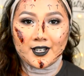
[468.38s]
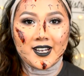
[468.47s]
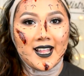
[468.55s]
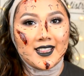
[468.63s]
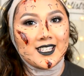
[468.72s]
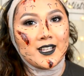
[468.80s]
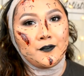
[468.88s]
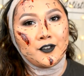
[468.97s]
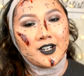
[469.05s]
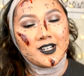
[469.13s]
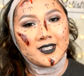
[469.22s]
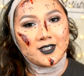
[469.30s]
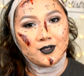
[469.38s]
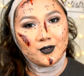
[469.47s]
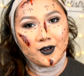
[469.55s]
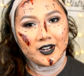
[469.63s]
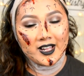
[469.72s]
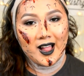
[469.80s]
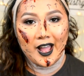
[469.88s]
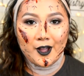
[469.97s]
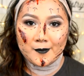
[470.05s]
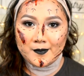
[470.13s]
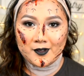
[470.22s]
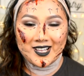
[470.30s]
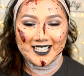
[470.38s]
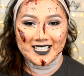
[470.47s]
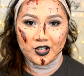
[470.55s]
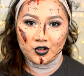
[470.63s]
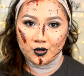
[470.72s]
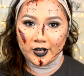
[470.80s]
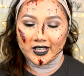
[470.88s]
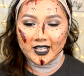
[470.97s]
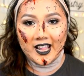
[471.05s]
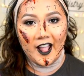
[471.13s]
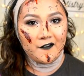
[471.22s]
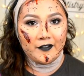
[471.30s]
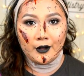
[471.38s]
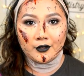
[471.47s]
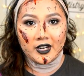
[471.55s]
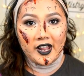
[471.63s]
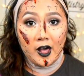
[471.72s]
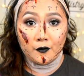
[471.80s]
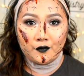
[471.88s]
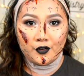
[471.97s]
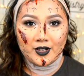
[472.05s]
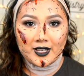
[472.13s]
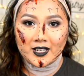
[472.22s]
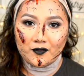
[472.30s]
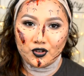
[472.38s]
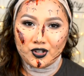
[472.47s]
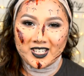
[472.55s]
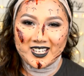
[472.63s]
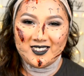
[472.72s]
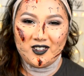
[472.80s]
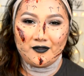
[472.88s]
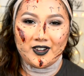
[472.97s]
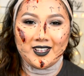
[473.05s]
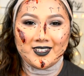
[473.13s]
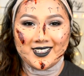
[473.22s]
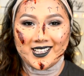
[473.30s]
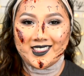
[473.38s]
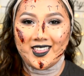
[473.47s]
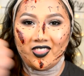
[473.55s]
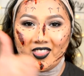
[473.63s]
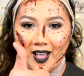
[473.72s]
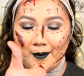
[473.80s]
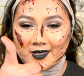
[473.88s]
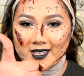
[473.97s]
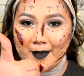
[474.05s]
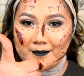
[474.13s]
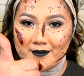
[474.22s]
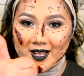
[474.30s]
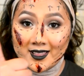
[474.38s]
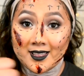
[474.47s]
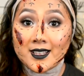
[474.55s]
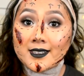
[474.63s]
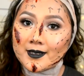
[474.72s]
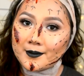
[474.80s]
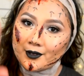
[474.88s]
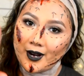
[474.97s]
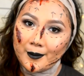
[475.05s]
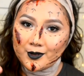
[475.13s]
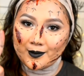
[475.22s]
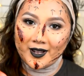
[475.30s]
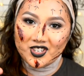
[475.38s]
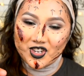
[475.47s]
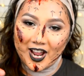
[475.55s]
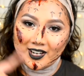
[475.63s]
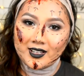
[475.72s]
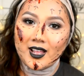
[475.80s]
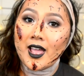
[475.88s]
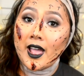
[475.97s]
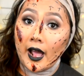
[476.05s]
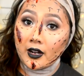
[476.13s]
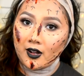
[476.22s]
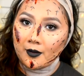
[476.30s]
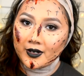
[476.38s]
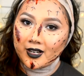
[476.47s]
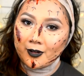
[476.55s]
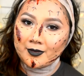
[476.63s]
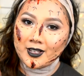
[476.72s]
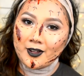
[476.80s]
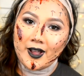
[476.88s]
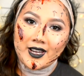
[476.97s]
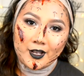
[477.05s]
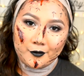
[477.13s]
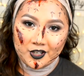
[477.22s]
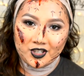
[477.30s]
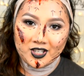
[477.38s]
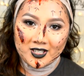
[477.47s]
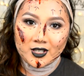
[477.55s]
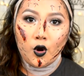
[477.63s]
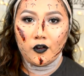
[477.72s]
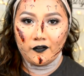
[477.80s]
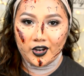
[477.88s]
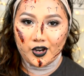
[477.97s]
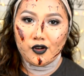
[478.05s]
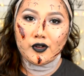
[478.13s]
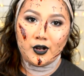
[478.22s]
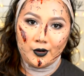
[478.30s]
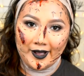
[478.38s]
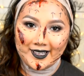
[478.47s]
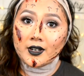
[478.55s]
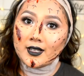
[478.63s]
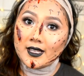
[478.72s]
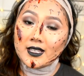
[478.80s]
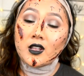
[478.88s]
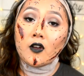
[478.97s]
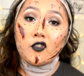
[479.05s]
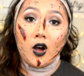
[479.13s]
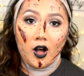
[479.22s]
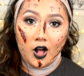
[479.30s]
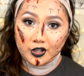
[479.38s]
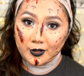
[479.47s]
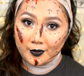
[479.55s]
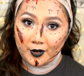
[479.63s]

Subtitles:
So that's it for this tutorial. I hope you guys enjoyed it and found it helpful. And if you did, don't forget to click the thumbs up button, subscribe to my channel, and comment down below any questions or video requests. For a list of all the